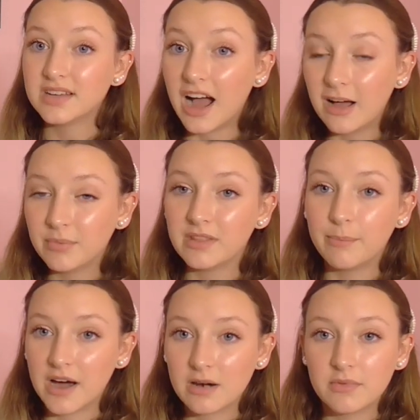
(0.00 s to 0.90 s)
top and
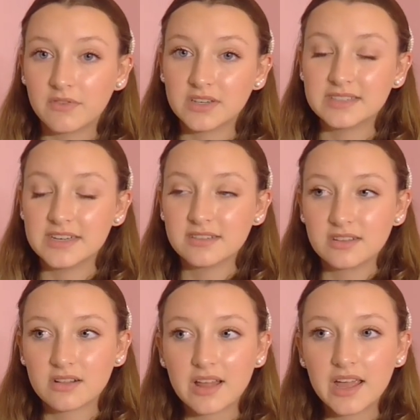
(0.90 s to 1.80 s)
the bottom of our
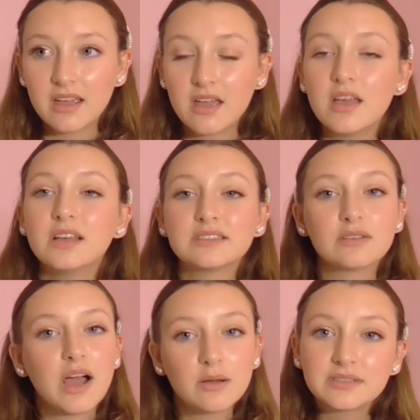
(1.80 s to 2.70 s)
stairs look like.
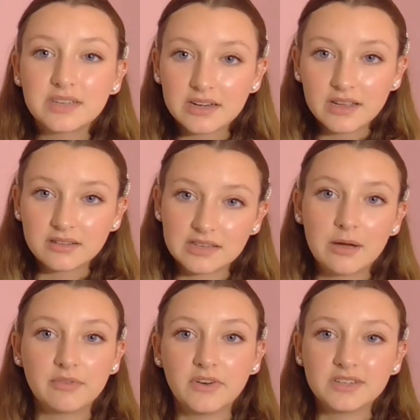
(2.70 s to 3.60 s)
So I was standing at the
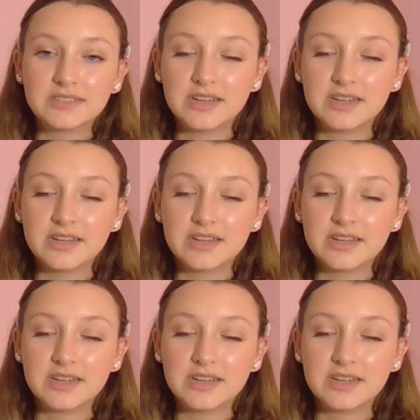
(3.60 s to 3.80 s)
top of our